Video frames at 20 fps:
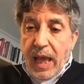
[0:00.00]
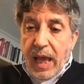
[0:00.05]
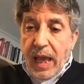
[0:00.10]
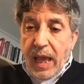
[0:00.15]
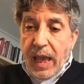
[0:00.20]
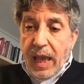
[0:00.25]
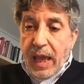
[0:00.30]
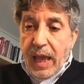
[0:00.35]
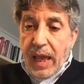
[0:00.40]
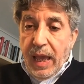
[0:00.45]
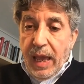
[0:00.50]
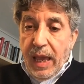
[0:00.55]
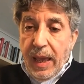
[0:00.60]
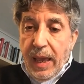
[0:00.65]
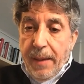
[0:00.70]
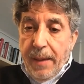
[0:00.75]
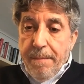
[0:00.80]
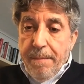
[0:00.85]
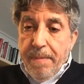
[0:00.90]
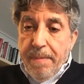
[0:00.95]

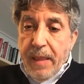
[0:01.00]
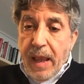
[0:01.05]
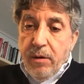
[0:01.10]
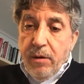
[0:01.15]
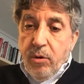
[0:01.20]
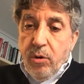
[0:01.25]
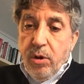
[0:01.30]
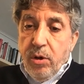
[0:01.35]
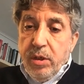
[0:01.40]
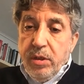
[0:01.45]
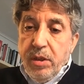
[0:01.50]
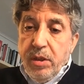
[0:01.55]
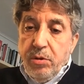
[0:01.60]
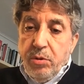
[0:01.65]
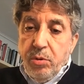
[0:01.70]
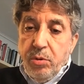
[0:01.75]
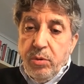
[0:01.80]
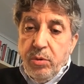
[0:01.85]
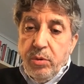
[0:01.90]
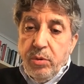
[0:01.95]
According
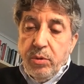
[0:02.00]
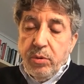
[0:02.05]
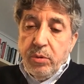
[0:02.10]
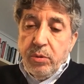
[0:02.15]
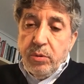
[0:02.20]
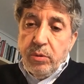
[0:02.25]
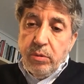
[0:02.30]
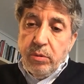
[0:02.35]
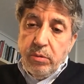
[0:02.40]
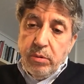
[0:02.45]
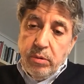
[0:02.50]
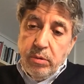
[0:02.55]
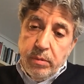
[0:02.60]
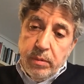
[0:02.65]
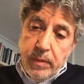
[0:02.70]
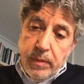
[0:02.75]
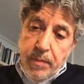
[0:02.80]
to